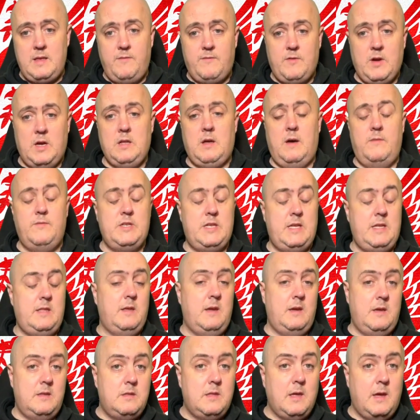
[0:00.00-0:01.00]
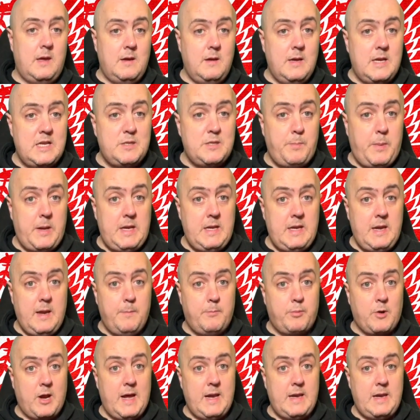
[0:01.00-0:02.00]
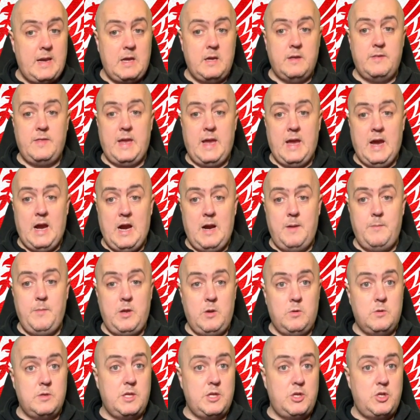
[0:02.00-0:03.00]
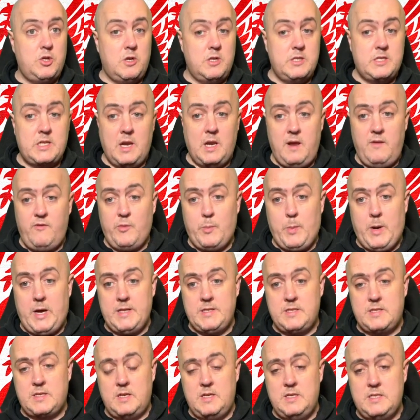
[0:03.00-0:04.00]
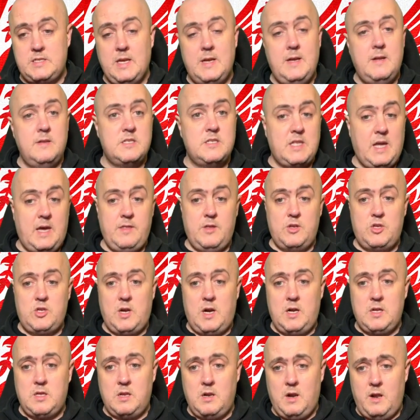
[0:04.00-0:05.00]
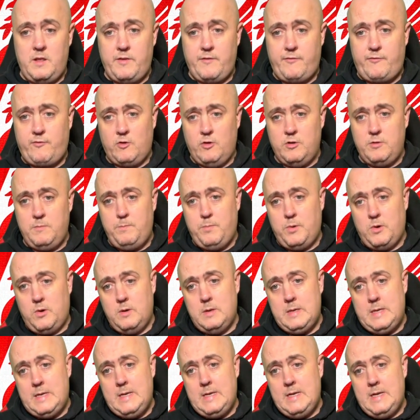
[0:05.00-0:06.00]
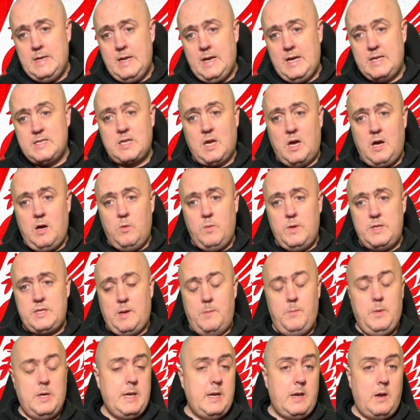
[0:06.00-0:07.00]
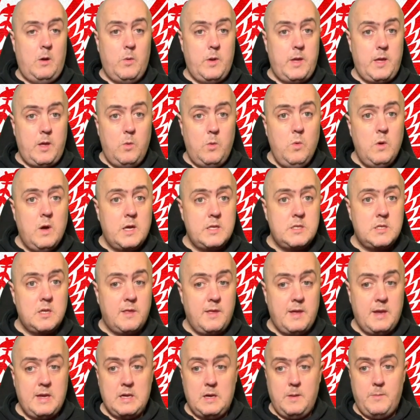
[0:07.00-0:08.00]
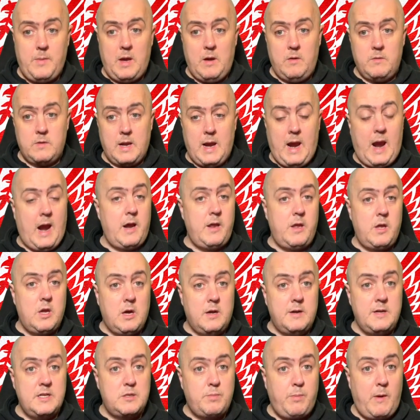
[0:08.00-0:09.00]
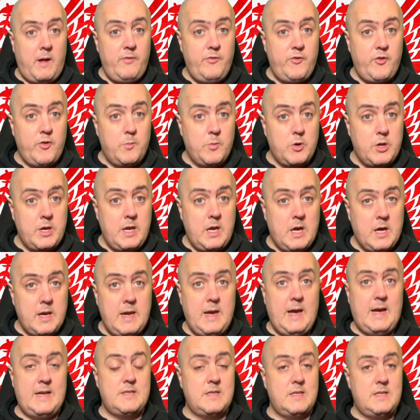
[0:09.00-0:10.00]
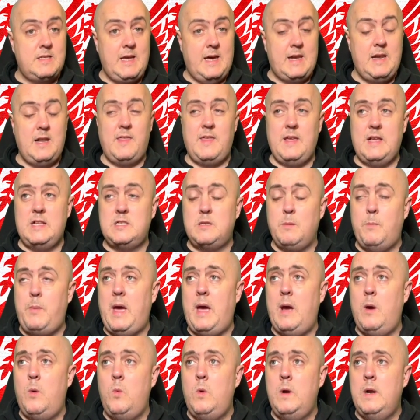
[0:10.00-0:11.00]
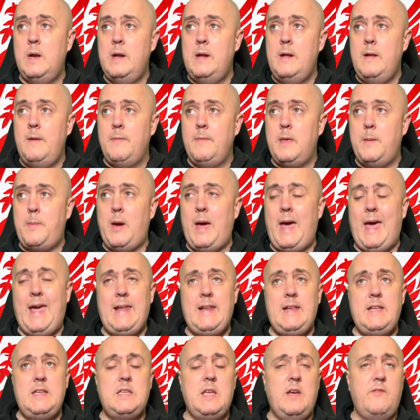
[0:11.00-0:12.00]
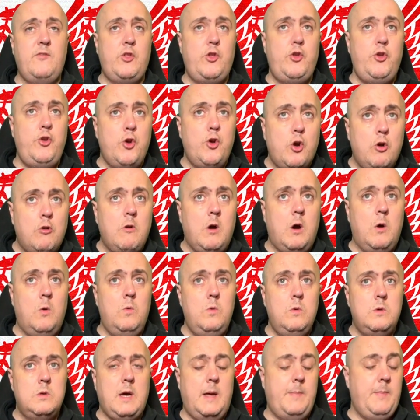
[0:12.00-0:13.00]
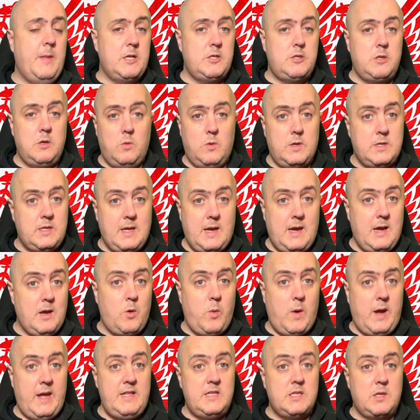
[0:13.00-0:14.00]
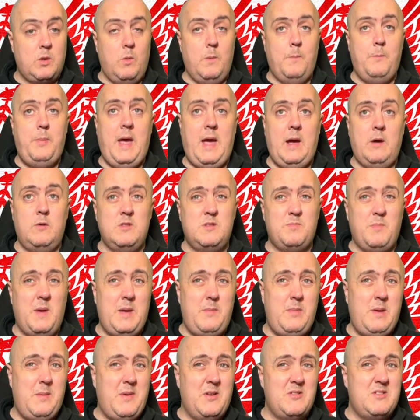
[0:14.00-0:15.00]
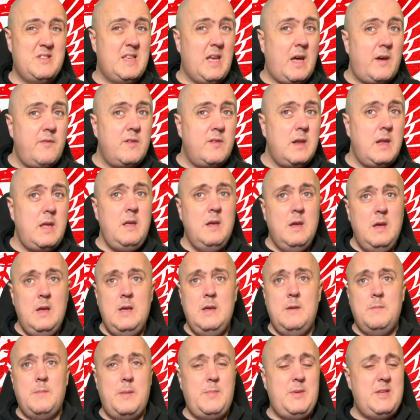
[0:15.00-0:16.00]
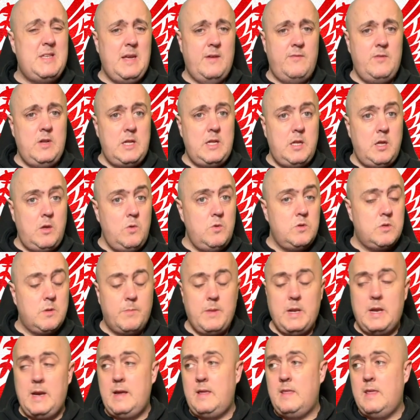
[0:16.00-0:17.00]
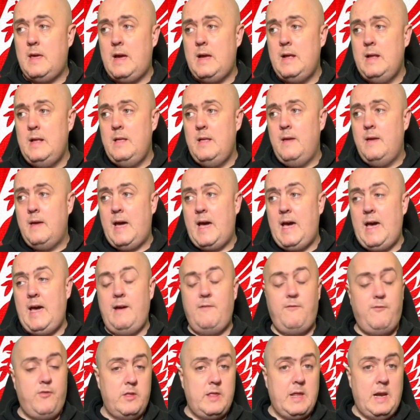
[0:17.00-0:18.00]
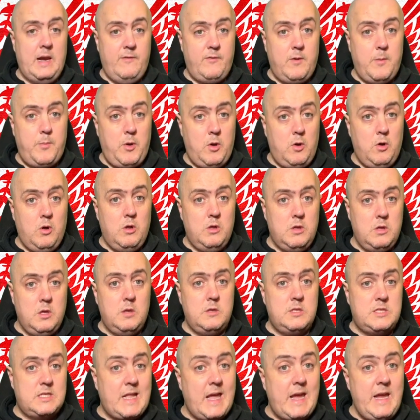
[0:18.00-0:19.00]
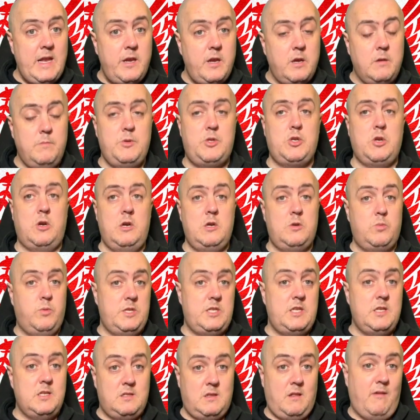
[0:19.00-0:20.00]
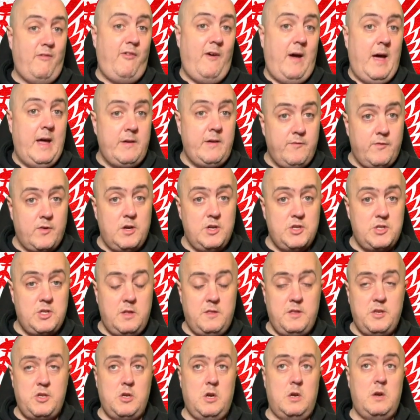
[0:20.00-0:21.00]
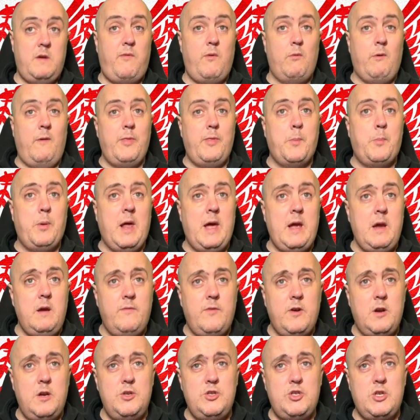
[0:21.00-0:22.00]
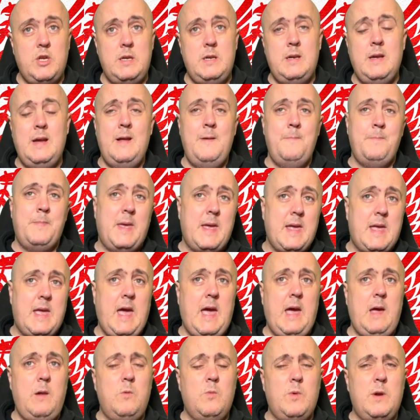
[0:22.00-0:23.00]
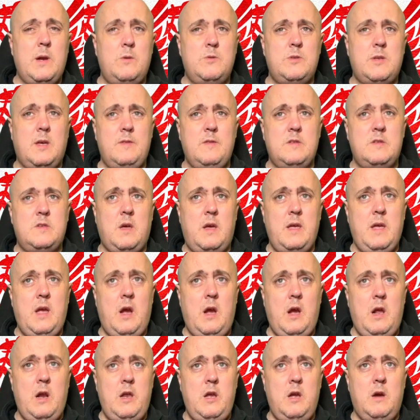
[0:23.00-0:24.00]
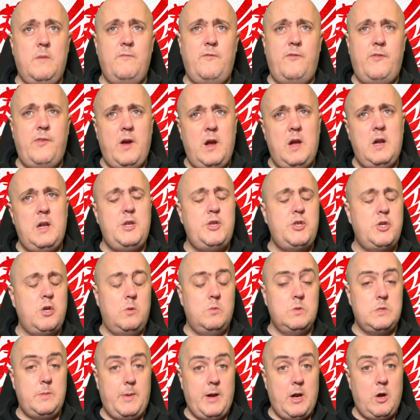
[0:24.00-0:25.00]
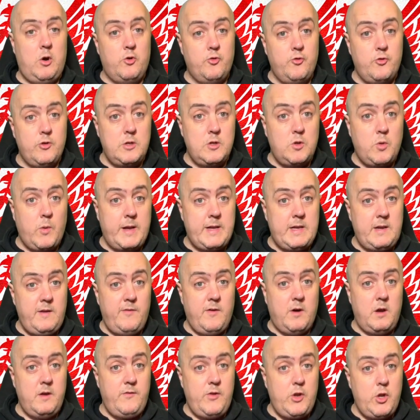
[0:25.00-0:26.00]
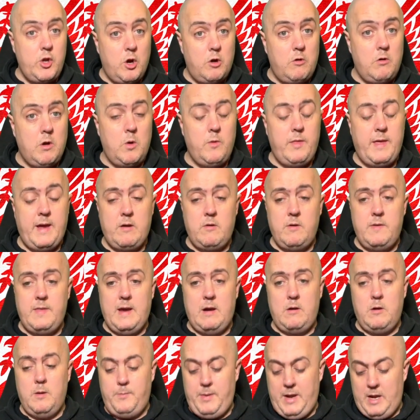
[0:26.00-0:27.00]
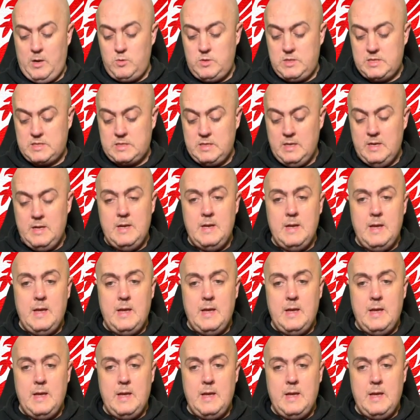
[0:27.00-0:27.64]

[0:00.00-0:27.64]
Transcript: You've got, obviously, the Expedia branding on the arm, who are the shirt sleeve sponsors. Standard Chartered on the front. But as always, I want to know what you guys are thinking about it. Are you going to spend your money on it? As I said, I think it's about 87 euro. I'm not sure what that equates to in pounds. Maybe about 70, maybe 72, something like that. For the Liverpool Stadium shirt, which is the fan version of the shirt. If you want the player version, again, when I was on the site earlier, I'm fairly sure it was about 125 euro there or thereabouts.